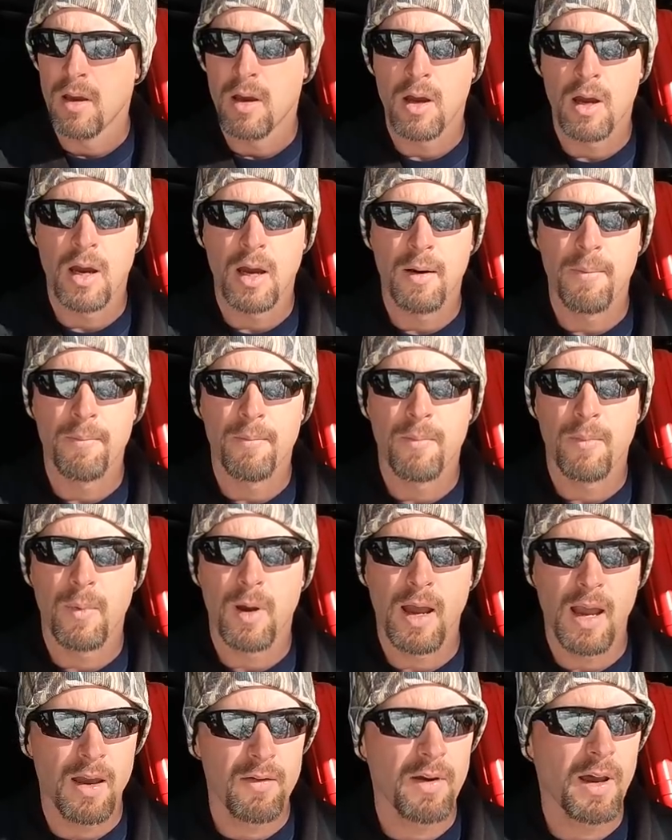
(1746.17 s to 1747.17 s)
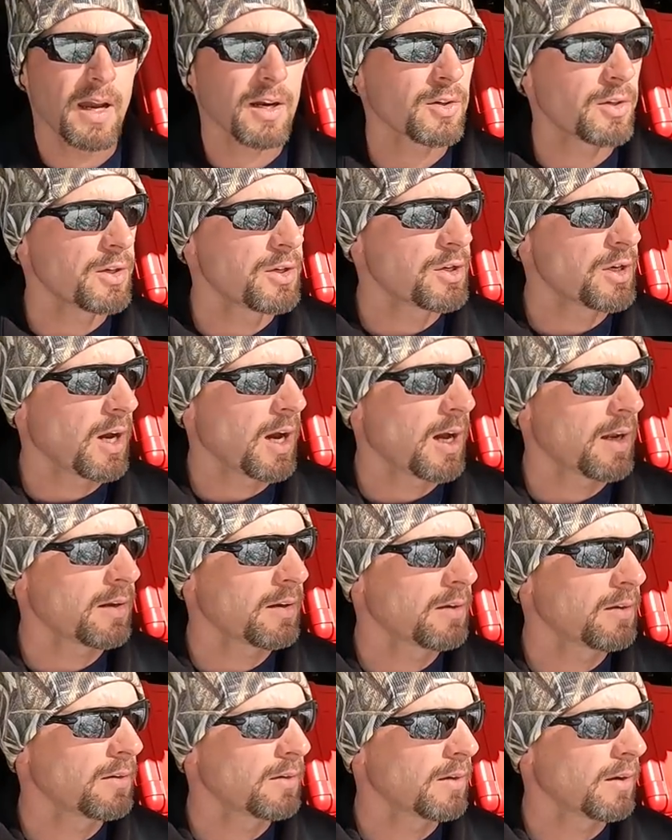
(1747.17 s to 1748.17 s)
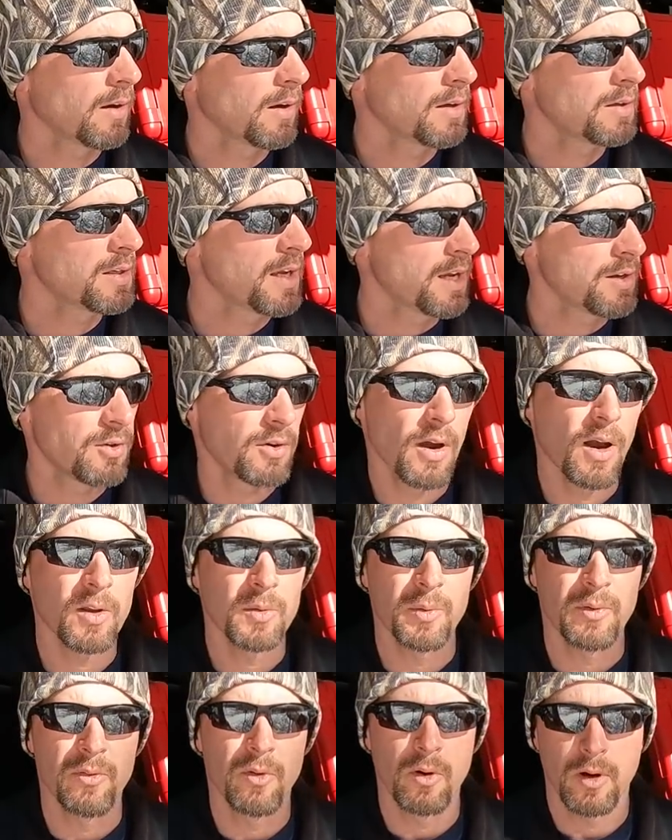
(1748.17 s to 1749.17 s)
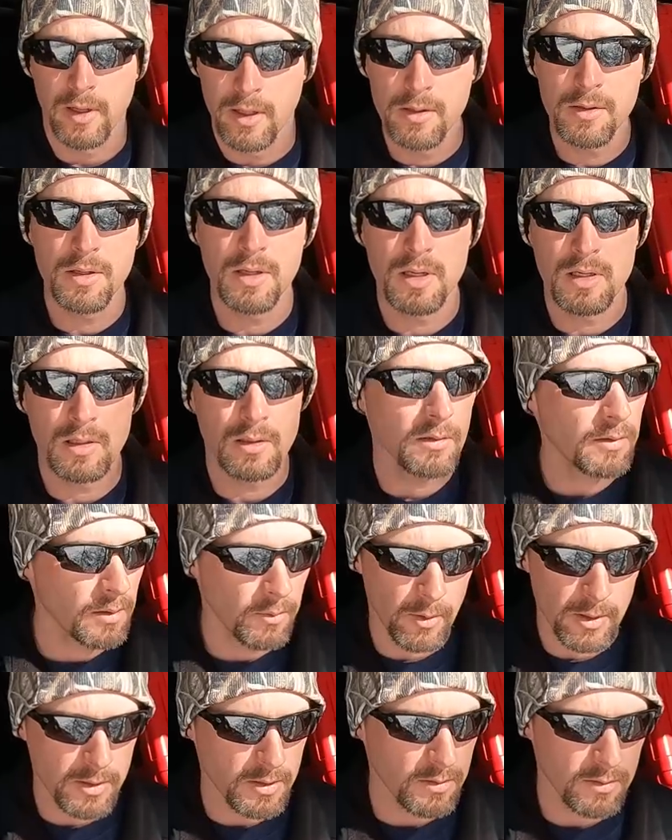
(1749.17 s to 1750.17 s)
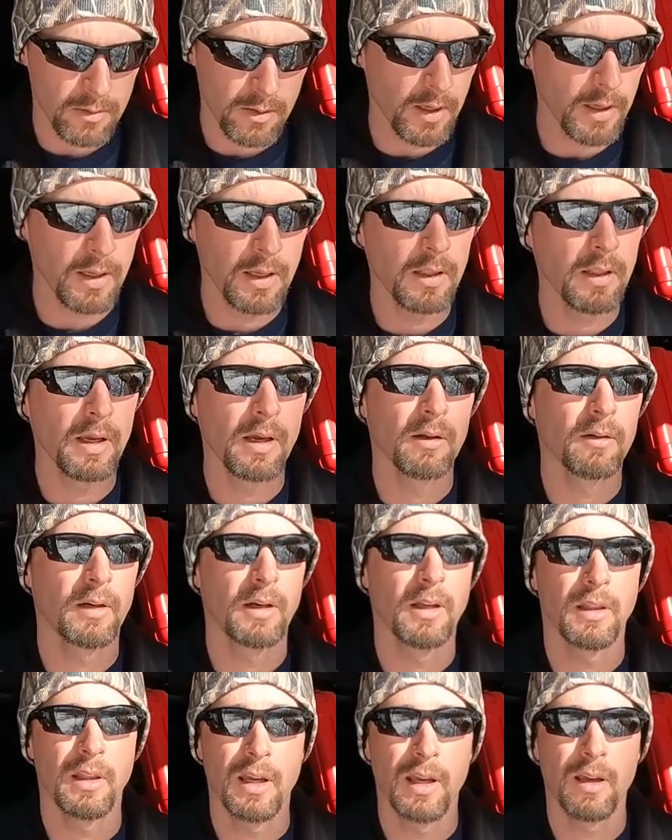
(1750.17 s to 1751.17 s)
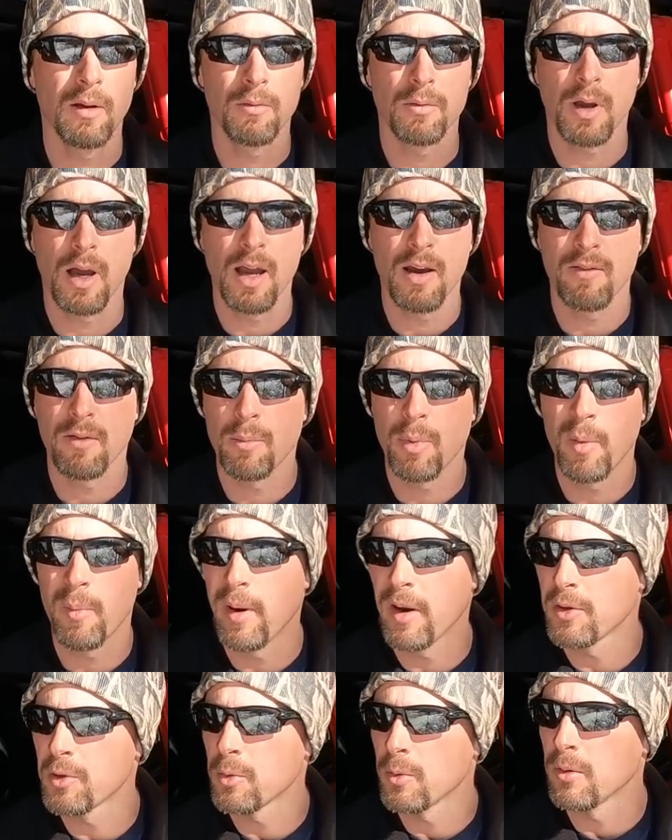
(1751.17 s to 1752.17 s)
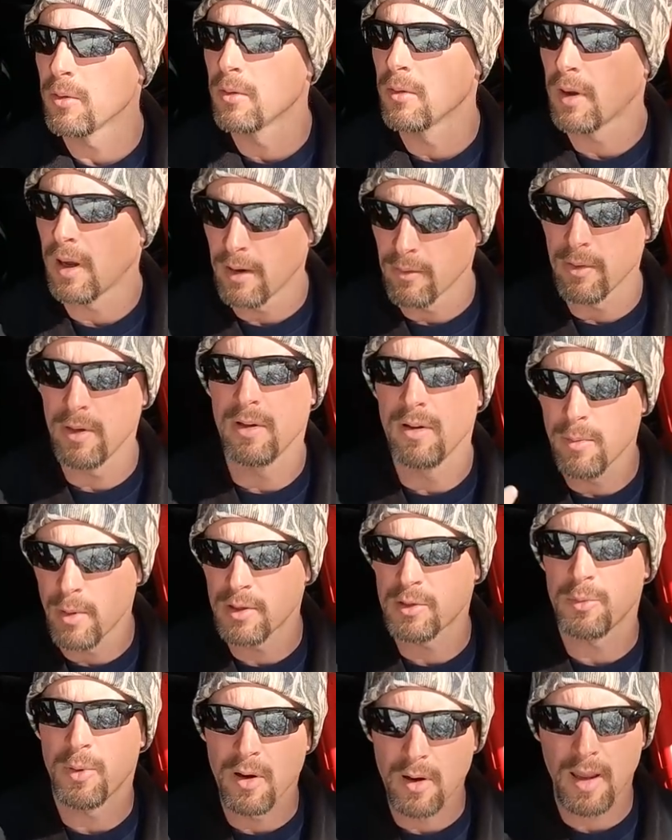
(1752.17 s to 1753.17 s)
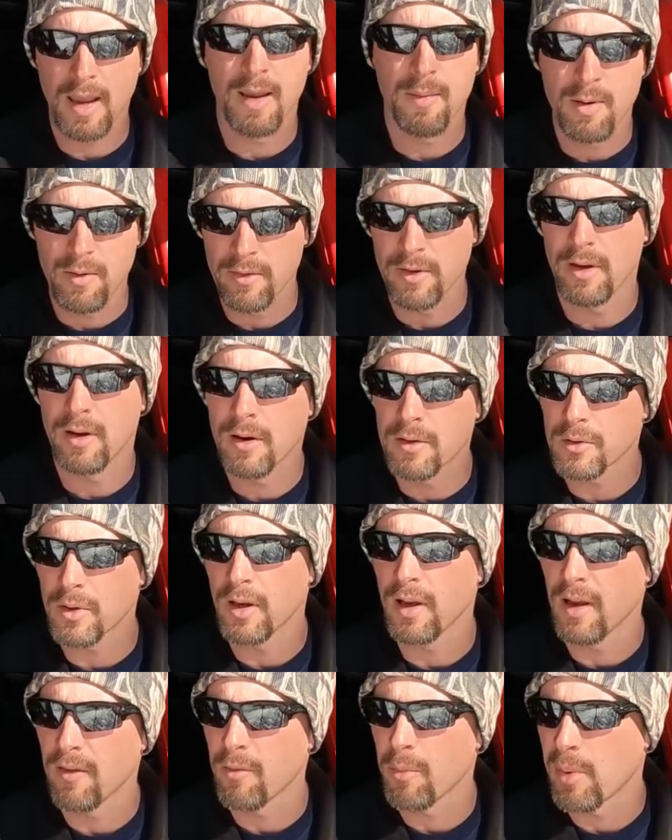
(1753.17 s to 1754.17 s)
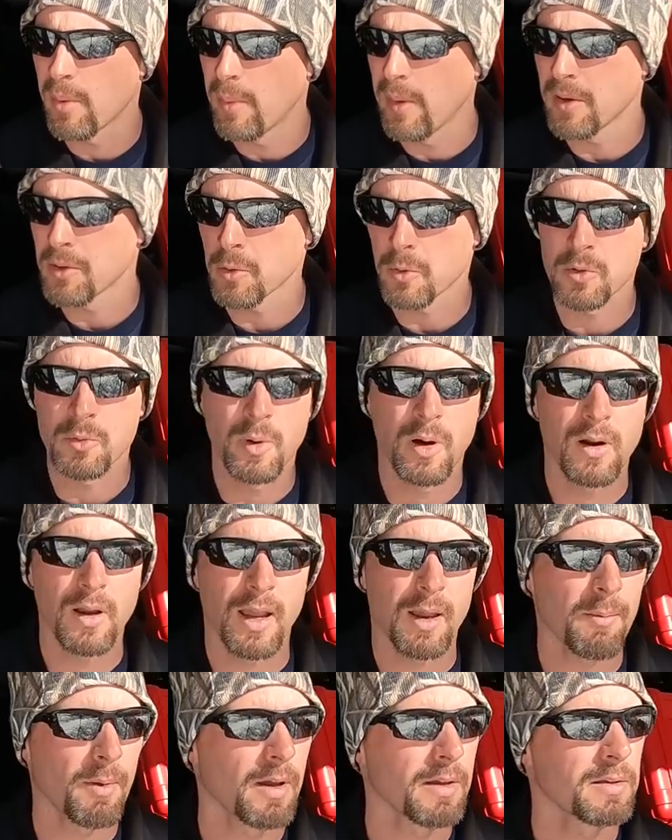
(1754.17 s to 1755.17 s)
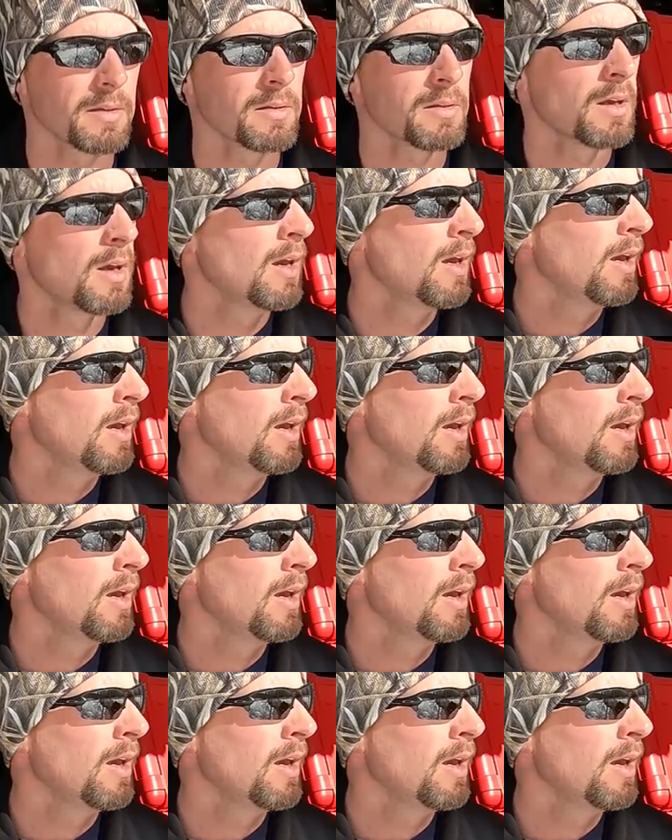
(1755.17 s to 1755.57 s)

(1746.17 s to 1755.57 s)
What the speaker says: I have actually shot sage grouse before in season. It wasn't like illegal or anything. I renew my small game every year, so I have a perpetual small game license.